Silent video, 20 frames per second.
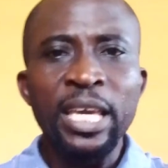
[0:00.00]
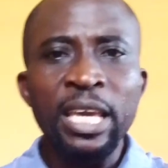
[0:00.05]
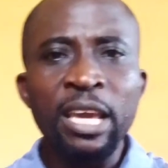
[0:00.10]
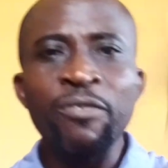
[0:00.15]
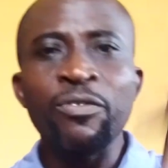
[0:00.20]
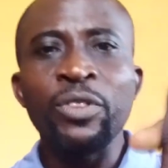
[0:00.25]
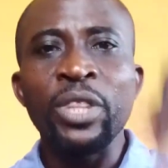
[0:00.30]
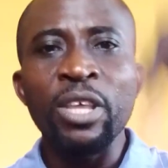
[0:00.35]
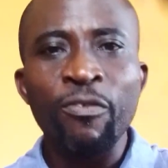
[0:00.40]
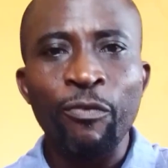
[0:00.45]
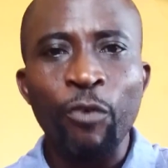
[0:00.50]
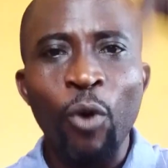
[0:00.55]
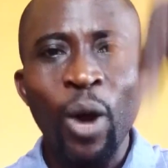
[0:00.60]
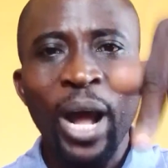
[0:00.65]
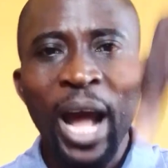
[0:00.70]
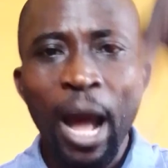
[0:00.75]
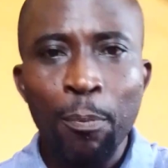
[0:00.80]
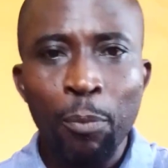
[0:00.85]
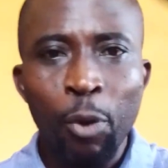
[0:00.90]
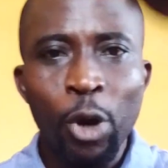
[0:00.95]
If the
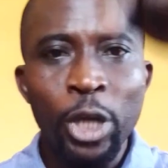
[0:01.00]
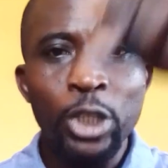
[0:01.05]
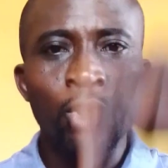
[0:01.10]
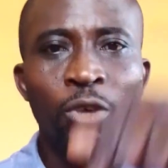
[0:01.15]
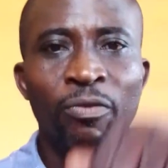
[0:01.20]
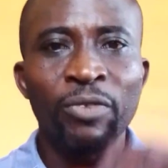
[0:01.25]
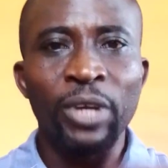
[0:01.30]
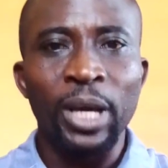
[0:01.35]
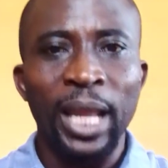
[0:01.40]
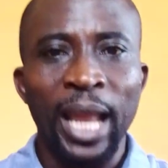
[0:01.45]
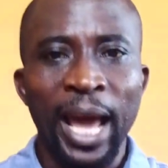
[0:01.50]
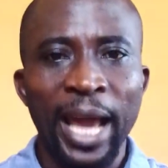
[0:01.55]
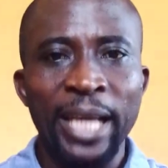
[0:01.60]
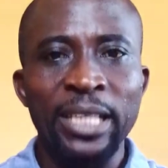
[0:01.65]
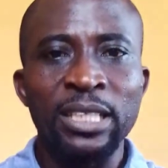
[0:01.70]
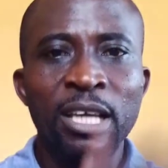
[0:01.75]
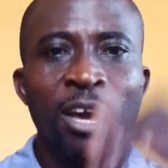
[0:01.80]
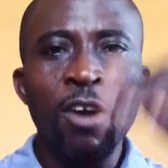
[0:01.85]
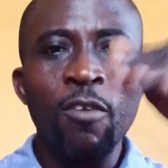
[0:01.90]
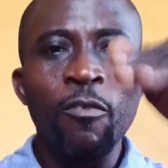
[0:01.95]
focal point of the
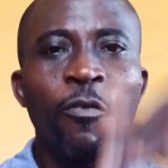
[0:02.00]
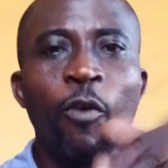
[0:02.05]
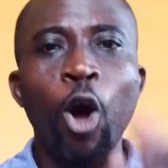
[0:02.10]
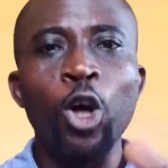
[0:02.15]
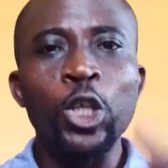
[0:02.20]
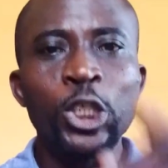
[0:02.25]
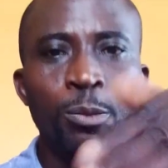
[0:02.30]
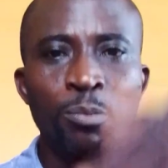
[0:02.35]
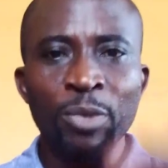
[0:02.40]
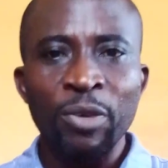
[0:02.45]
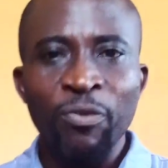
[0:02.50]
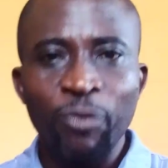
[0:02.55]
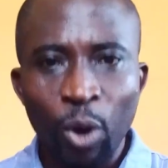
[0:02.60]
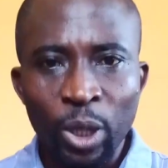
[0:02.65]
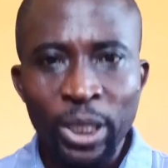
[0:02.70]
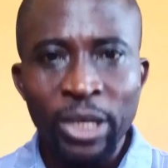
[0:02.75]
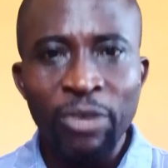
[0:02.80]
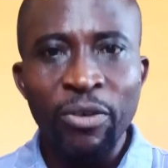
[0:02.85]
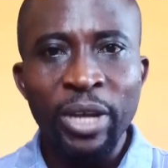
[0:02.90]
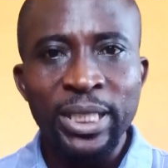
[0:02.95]
light falls
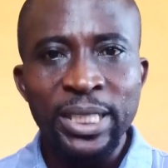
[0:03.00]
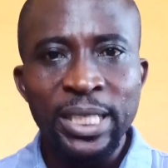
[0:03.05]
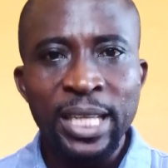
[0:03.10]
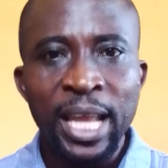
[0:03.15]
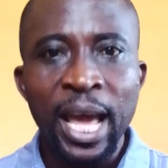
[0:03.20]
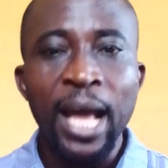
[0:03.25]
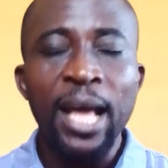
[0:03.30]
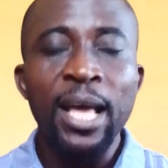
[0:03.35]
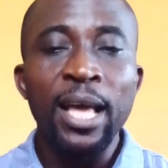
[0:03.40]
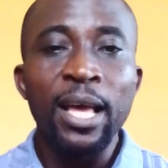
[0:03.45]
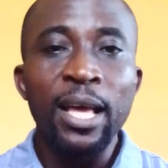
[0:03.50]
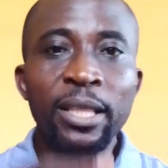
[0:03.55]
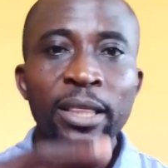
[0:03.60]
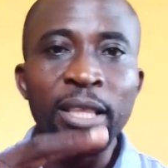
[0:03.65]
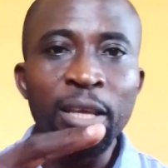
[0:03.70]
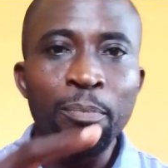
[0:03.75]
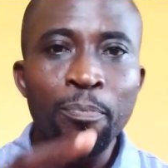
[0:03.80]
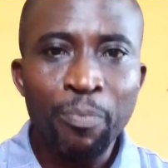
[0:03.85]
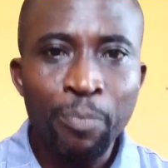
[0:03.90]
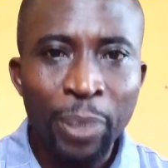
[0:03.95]
before the retina,
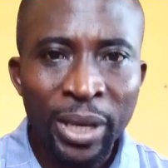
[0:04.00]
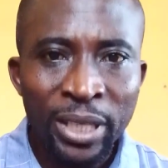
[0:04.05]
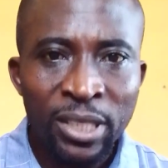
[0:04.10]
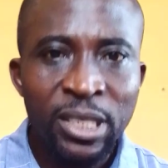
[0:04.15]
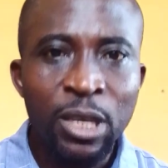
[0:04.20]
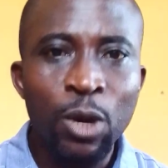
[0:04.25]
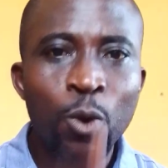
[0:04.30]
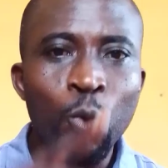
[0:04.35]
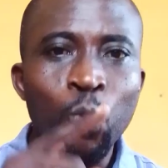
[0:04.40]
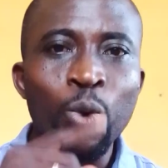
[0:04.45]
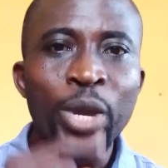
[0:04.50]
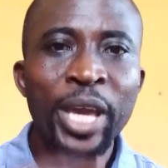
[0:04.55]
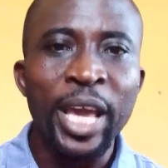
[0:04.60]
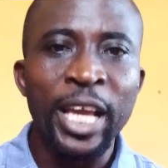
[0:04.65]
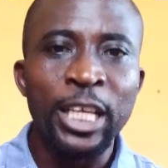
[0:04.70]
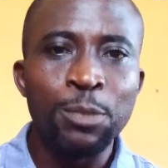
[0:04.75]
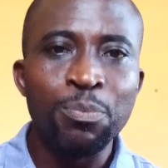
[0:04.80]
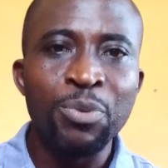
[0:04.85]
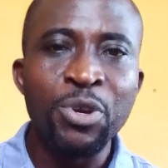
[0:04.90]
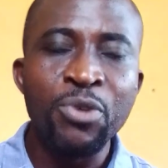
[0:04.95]
the person will
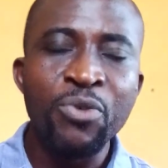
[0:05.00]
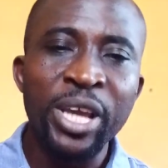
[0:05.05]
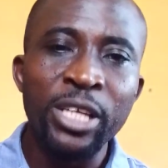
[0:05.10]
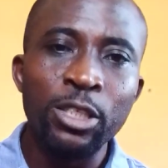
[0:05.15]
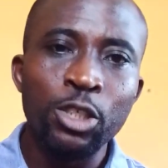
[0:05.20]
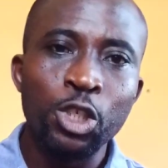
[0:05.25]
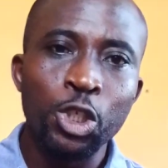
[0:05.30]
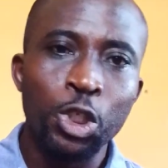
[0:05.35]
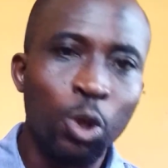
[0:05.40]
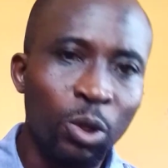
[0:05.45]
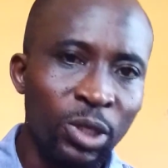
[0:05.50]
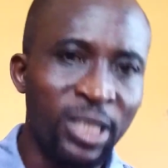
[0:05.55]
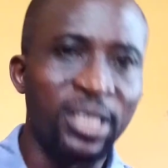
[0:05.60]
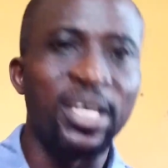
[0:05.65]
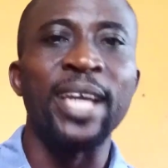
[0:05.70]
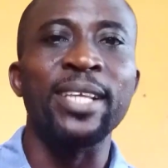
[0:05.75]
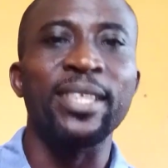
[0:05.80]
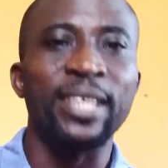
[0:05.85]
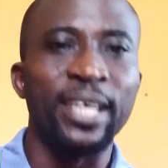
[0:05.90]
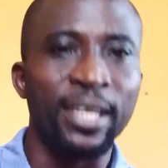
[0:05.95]
experience
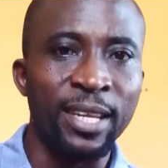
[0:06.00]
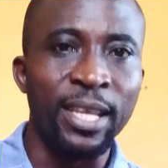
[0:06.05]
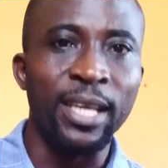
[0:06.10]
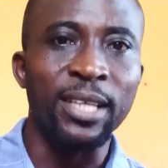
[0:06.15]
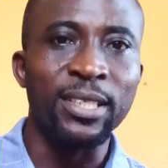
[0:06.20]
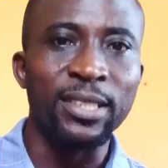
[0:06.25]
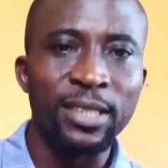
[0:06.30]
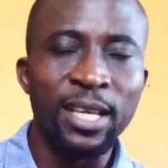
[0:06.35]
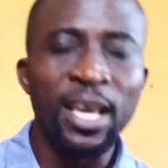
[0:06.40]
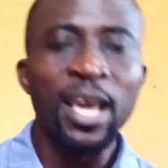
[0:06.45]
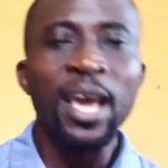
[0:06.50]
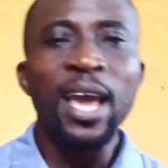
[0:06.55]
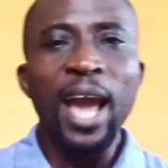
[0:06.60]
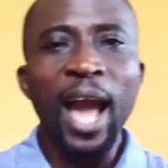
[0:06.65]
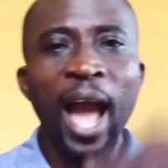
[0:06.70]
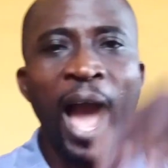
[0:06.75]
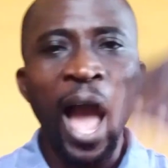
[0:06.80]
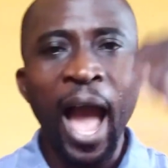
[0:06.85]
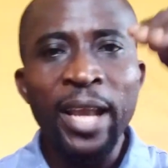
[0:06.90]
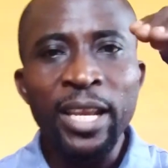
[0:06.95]
short-sightedness.
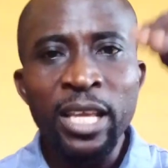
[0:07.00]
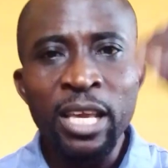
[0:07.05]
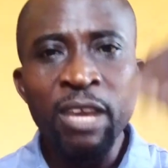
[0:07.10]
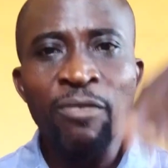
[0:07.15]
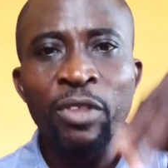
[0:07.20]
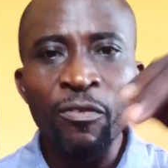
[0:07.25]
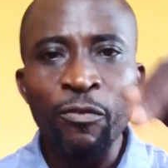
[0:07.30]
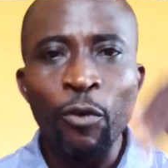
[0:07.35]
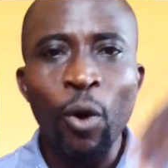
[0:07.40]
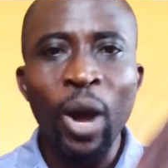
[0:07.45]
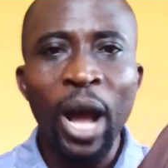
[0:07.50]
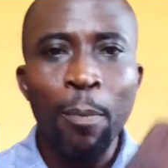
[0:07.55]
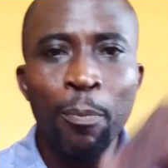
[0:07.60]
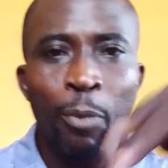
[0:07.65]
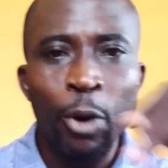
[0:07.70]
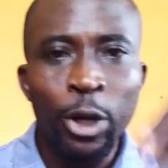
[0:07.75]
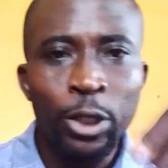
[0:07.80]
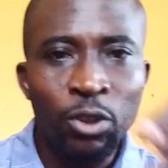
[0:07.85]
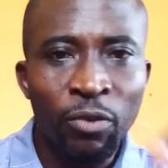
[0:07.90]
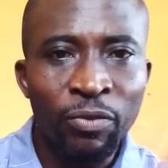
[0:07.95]
And if the focal
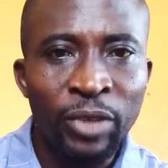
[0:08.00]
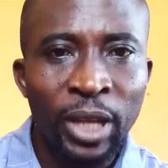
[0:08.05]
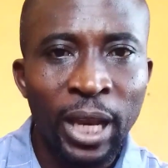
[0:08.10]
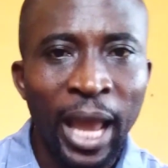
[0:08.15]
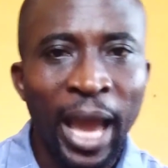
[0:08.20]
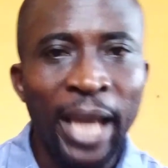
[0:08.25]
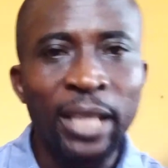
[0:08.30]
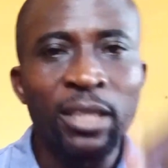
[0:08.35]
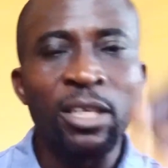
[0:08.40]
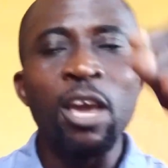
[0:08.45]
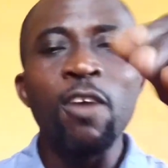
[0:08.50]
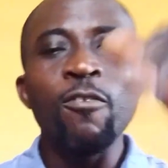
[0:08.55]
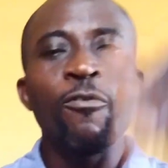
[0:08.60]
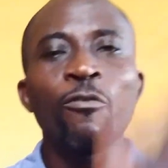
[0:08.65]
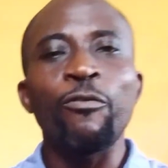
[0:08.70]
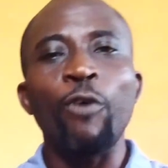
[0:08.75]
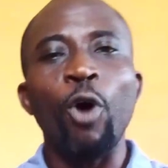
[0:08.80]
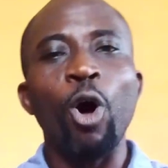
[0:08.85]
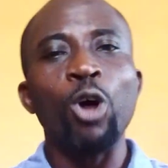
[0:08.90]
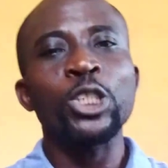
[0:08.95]
point of the light
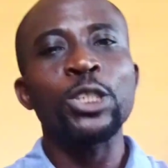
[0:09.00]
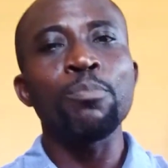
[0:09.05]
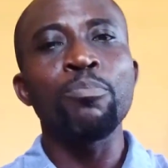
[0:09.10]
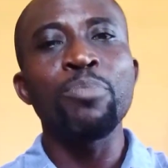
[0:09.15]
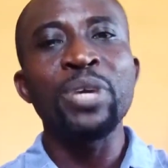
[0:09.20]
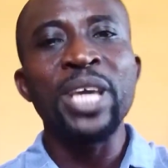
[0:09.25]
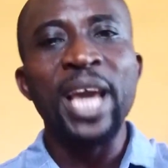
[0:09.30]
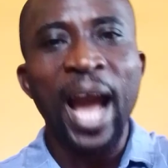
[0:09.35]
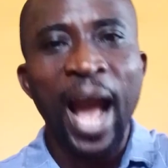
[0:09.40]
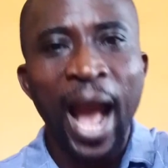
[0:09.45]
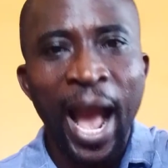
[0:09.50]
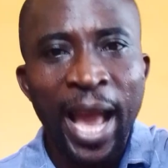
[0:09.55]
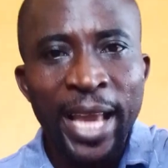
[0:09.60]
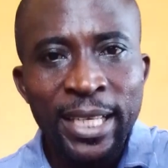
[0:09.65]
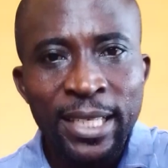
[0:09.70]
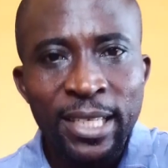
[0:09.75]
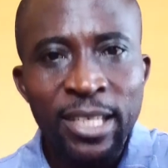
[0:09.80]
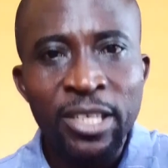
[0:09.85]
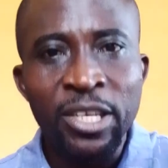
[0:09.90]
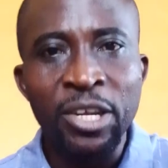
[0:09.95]
falls
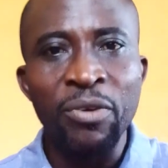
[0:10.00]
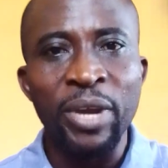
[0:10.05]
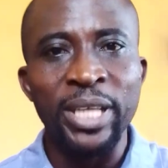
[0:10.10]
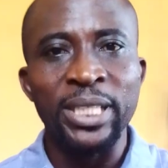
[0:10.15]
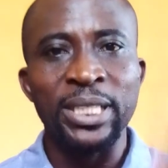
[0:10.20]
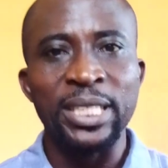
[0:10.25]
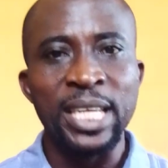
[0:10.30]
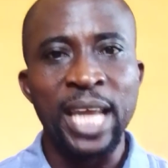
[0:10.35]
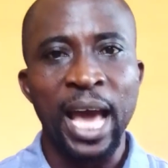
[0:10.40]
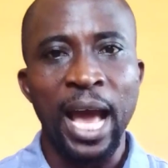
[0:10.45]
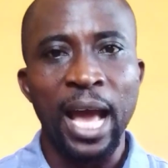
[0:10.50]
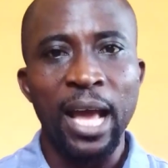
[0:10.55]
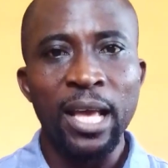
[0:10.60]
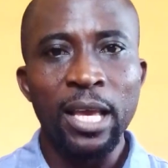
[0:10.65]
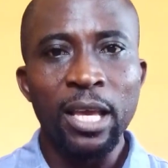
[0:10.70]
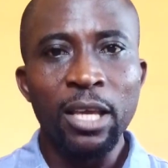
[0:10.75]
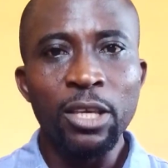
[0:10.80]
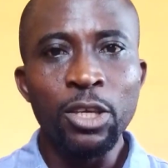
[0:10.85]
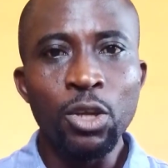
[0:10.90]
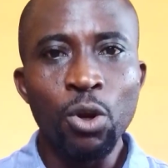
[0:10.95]
behind the retina,
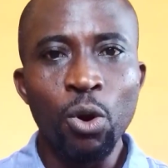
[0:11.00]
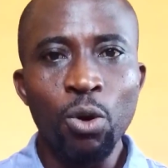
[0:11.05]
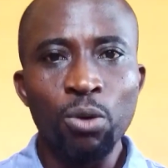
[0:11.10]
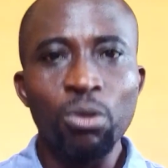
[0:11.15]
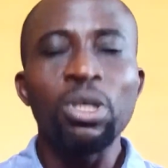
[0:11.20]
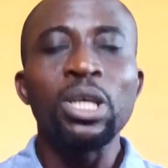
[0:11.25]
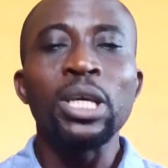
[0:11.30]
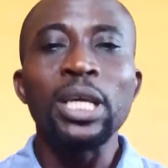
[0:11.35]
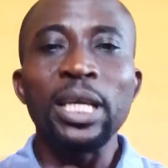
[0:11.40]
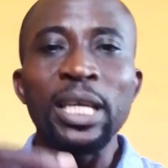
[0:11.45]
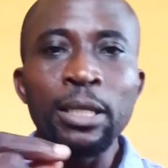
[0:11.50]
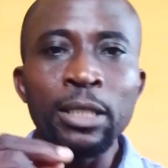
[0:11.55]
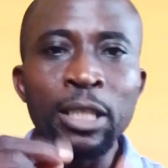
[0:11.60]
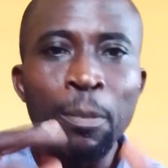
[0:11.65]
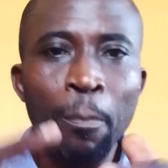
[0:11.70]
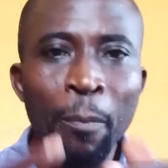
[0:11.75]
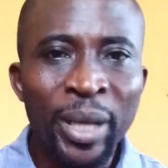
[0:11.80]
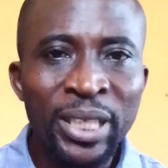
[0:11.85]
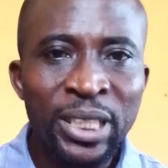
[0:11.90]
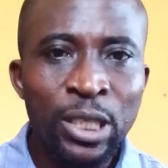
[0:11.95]

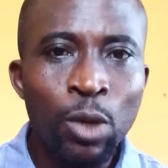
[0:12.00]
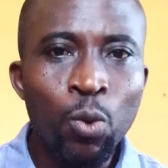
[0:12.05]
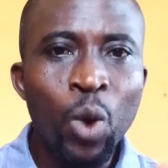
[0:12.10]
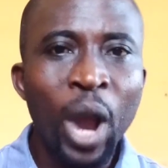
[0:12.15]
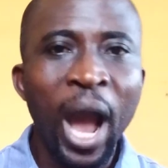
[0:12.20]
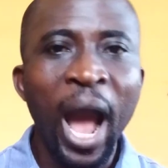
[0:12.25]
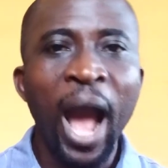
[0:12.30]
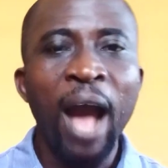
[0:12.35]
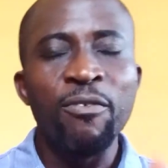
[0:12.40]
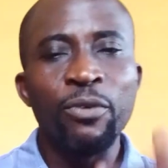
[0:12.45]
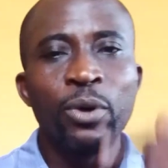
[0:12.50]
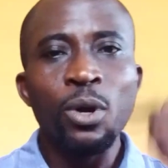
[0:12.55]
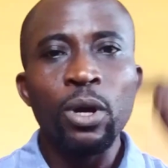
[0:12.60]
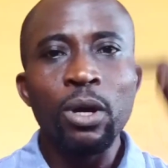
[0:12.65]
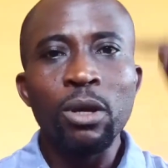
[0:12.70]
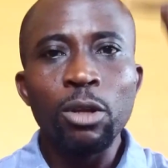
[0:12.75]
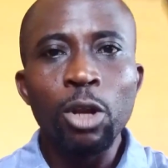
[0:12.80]
the person will have